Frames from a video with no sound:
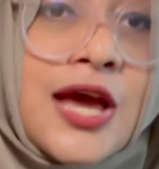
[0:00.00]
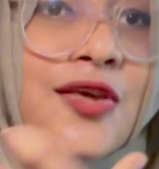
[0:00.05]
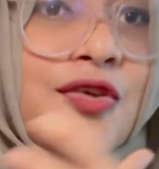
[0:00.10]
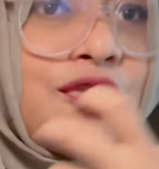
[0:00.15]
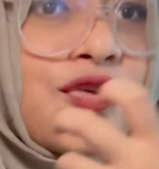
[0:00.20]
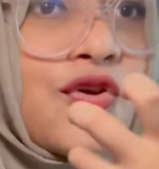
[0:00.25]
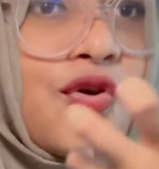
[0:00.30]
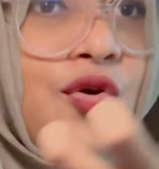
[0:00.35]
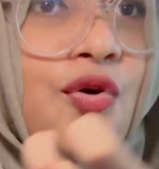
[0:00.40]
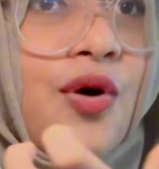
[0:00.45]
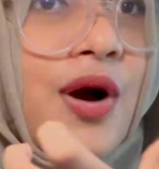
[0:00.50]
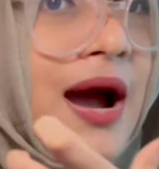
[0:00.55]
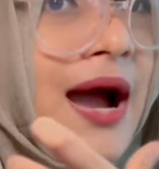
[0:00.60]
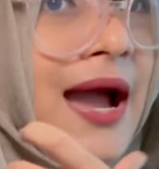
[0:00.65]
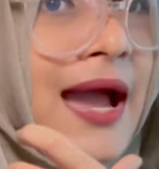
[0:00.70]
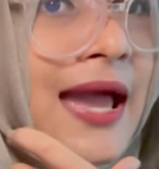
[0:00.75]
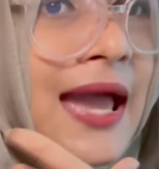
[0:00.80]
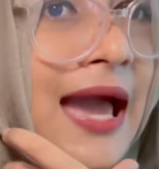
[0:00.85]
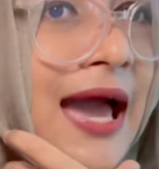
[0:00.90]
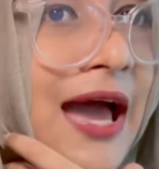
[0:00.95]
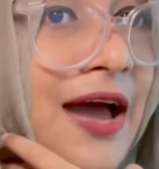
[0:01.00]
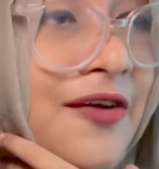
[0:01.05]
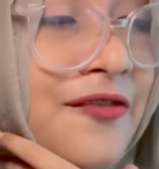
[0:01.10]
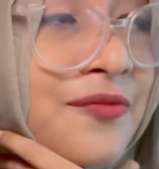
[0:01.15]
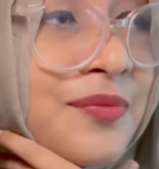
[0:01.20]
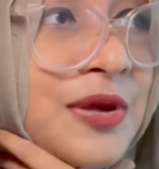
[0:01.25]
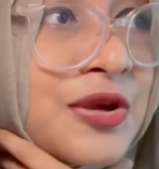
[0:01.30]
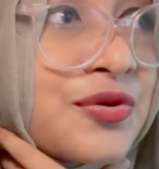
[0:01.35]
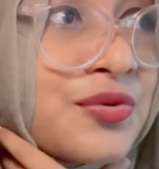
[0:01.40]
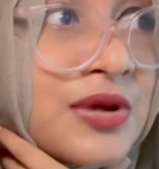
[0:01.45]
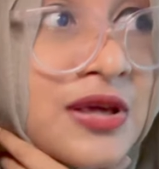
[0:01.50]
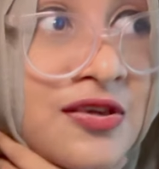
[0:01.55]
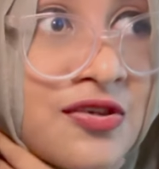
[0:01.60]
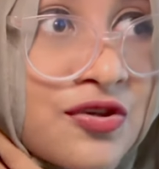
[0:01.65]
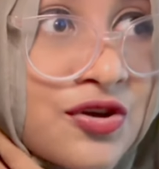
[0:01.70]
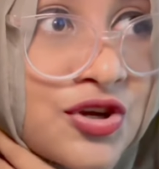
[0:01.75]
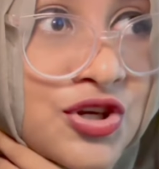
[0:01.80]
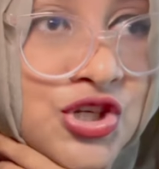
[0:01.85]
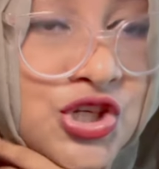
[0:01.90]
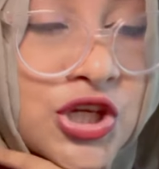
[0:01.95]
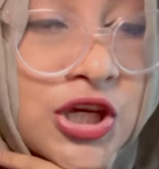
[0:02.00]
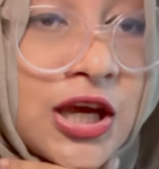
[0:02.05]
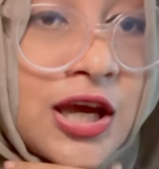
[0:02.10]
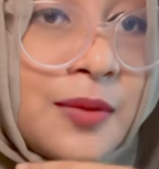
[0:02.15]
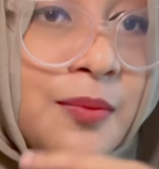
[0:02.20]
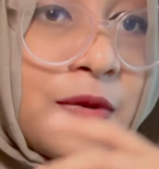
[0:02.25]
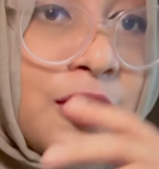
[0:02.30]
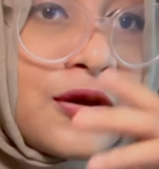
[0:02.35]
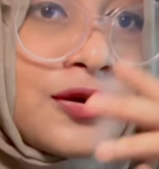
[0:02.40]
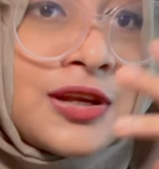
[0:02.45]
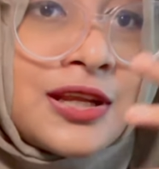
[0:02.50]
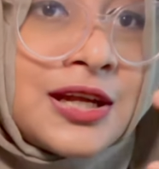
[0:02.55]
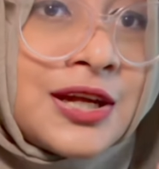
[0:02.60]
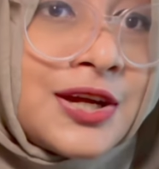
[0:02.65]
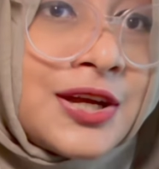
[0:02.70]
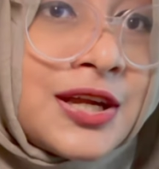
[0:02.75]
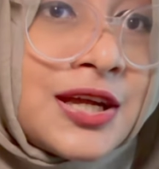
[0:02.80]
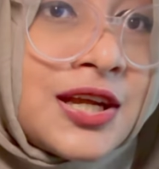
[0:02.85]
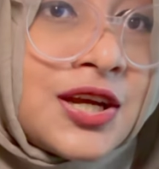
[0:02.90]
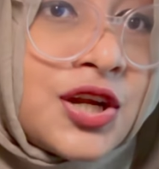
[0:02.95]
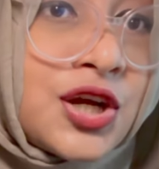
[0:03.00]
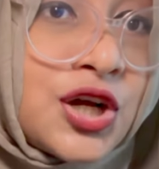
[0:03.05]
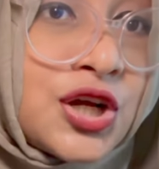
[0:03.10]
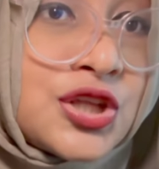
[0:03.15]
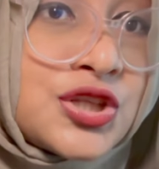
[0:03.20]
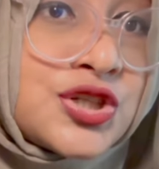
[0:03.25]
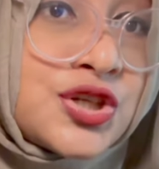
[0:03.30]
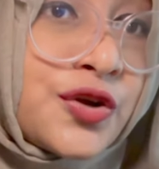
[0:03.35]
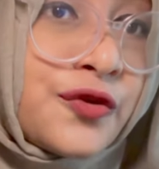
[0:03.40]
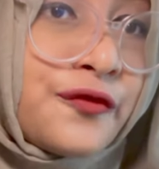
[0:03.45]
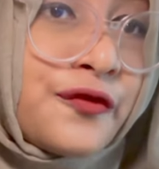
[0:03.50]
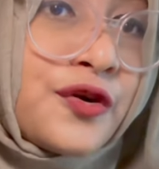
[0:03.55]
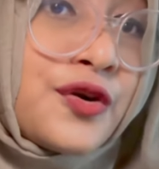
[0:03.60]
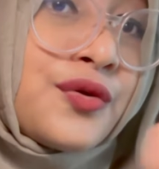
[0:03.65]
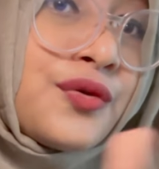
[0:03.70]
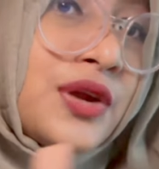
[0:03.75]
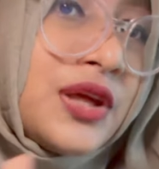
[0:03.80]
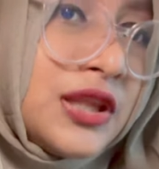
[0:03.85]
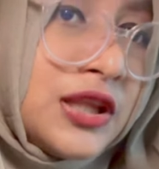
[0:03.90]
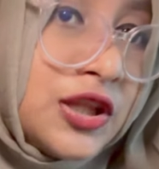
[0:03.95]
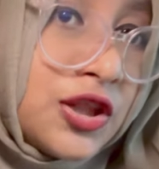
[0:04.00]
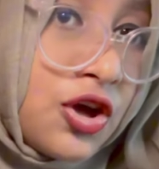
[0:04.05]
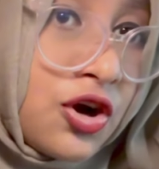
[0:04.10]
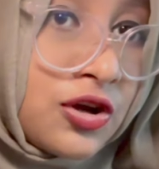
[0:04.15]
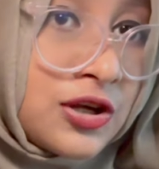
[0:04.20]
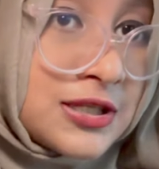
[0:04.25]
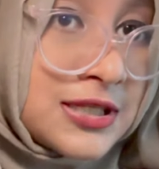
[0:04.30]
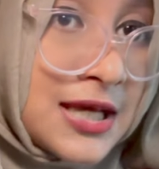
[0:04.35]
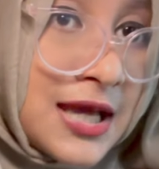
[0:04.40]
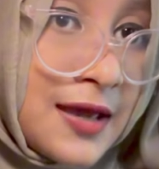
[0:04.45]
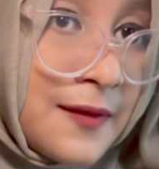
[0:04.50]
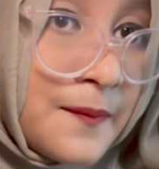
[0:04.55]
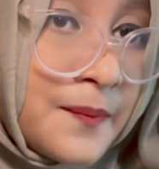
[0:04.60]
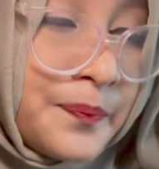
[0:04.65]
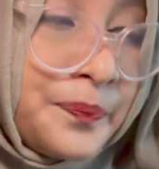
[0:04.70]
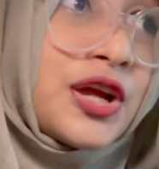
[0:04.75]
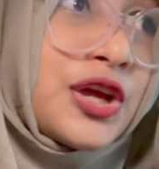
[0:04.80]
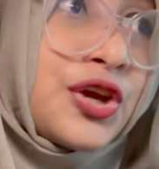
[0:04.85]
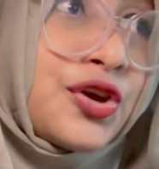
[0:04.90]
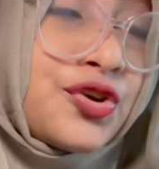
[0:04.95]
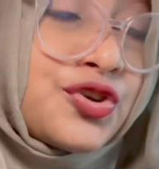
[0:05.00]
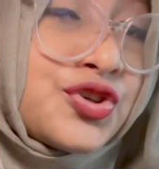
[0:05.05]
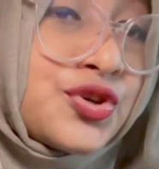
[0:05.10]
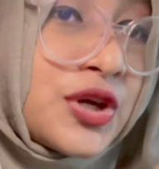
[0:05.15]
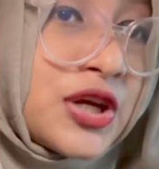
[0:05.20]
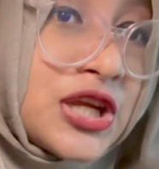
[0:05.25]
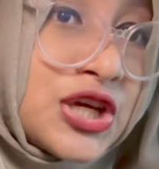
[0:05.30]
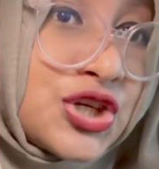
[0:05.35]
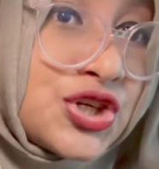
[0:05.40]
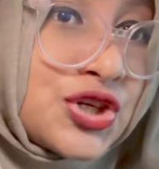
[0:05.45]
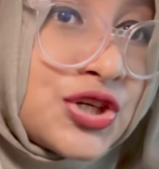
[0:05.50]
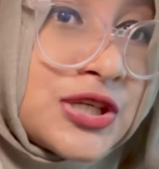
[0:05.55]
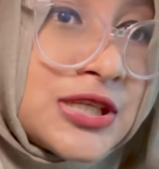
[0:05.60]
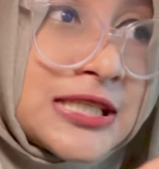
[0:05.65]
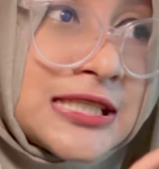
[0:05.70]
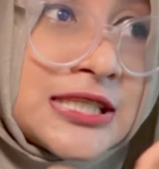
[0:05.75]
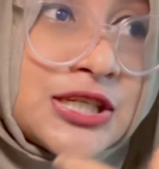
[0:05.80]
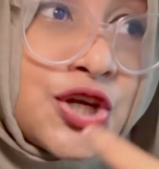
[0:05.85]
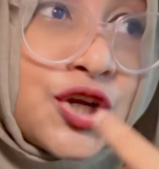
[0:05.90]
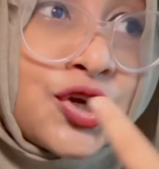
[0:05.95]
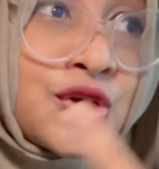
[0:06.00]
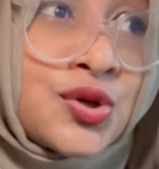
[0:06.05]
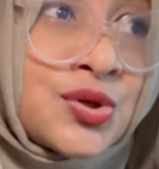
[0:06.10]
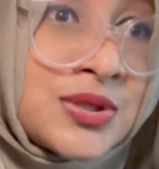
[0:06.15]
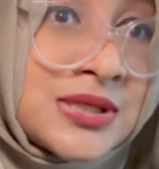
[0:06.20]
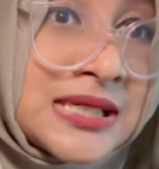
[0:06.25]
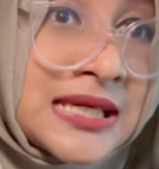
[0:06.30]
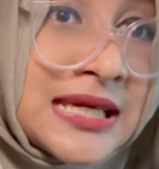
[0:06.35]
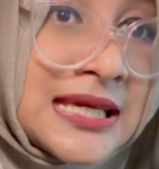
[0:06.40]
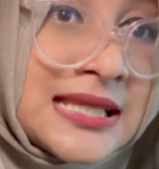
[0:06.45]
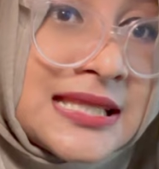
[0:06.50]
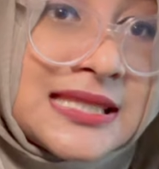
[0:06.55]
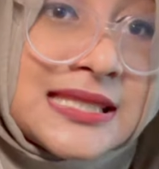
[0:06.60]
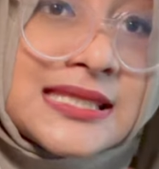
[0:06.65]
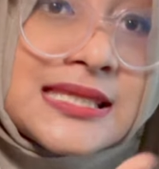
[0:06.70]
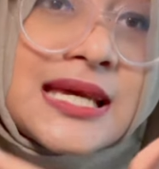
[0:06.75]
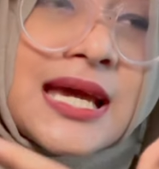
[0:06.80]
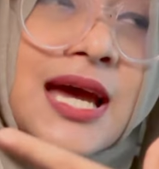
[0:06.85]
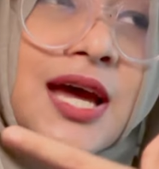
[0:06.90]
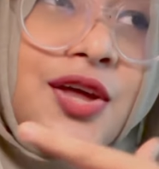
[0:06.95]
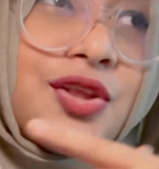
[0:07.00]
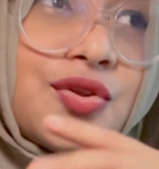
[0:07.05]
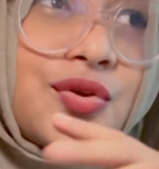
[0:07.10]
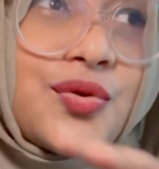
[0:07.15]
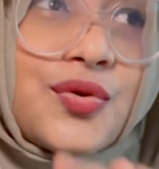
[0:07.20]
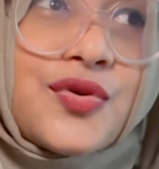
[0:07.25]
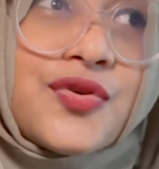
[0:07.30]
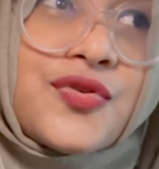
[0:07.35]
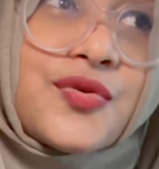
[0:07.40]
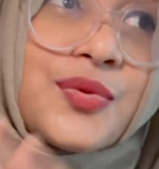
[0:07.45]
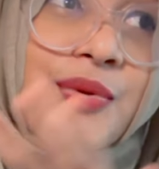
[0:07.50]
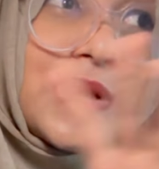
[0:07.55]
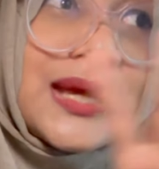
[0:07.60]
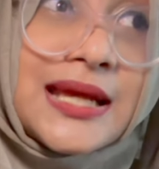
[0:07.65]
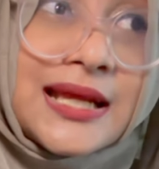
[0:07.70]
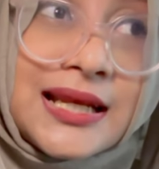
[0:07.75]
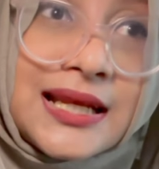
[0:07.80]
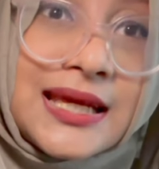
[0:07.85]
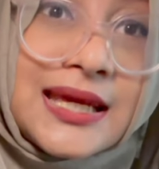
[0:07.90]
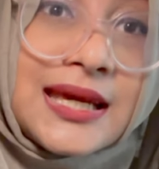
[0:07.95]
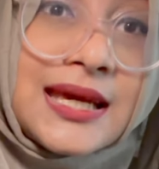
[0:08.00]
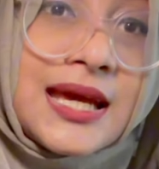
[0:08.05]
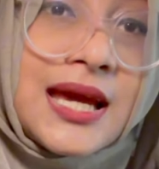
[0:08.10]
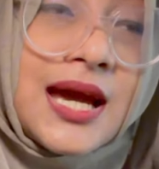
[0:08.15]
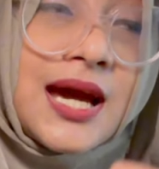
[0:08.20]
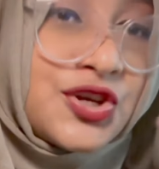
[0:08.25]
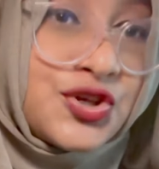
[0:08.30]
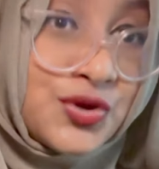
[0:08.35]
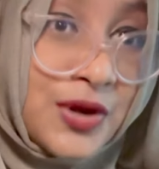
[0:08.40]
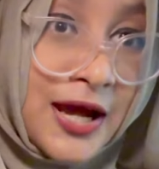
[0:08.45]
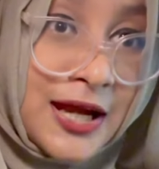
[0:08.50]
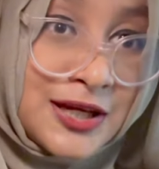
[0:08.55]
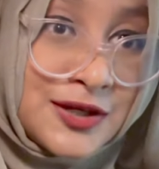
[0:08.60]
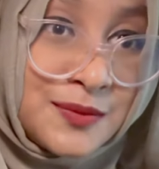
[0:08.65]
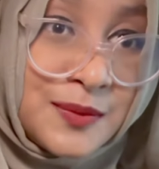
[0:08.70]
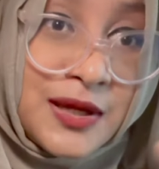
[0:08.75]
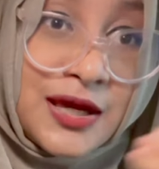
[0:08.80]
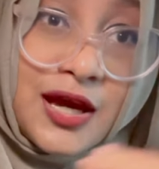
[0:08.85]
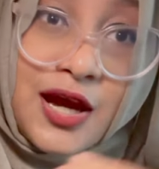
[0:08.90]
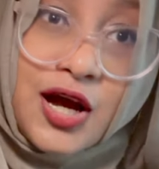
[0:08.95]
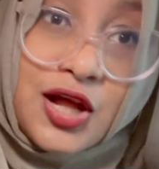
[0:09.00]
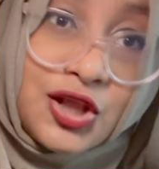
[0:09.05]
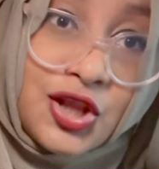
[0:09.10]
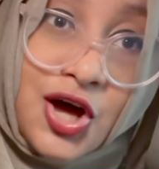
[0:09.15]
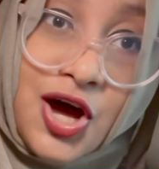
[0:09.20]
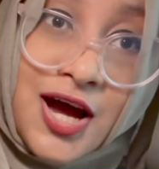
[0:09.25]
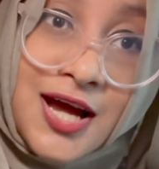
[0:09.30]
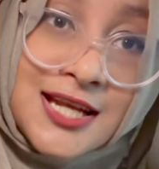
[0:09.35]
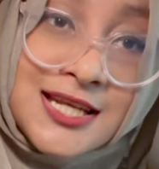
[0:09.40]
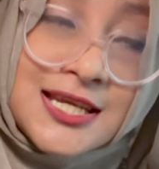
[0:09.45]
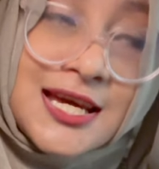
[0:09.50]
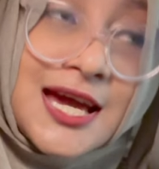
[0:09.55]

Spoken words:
So I have been researching about Korean culture for a really long time. Your traditions, your cuisines, those really attract me a lot,